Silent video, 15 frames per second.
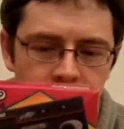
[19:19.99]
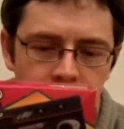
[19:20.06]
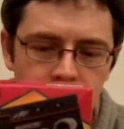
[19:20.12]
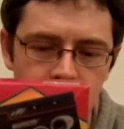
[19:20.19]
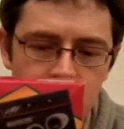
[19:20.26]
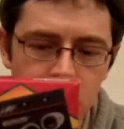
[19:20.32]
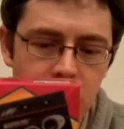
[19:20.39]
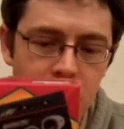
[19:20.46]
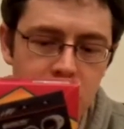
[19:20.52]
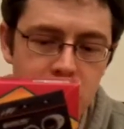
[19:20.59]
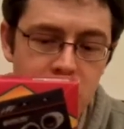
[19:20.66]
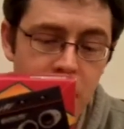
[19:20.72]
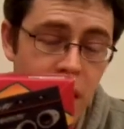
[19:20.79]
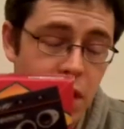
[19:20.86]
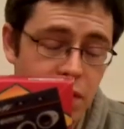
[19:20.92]
Some
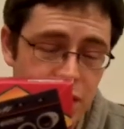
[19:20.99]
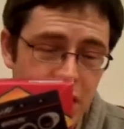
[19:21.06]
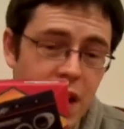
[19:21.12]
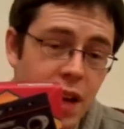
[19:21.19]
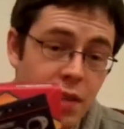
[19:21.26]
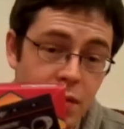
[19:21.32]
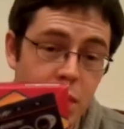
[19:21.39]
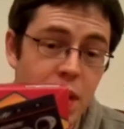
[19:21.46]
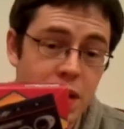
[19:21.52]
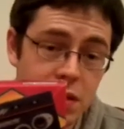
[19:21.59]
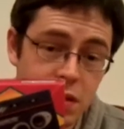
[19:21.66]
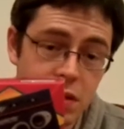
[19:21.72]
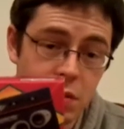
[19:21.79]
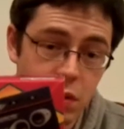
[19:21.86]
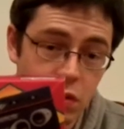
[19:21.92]
games you have to have a
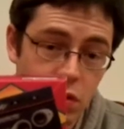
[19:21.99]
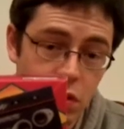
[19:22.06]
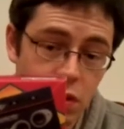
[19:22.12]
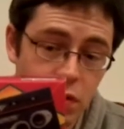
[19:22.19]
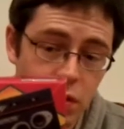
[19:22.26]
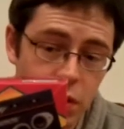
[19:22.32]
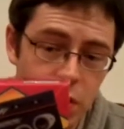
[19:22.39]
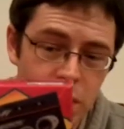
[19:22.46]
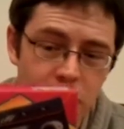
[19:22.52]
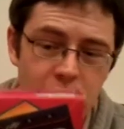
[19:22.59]
Master System controller for.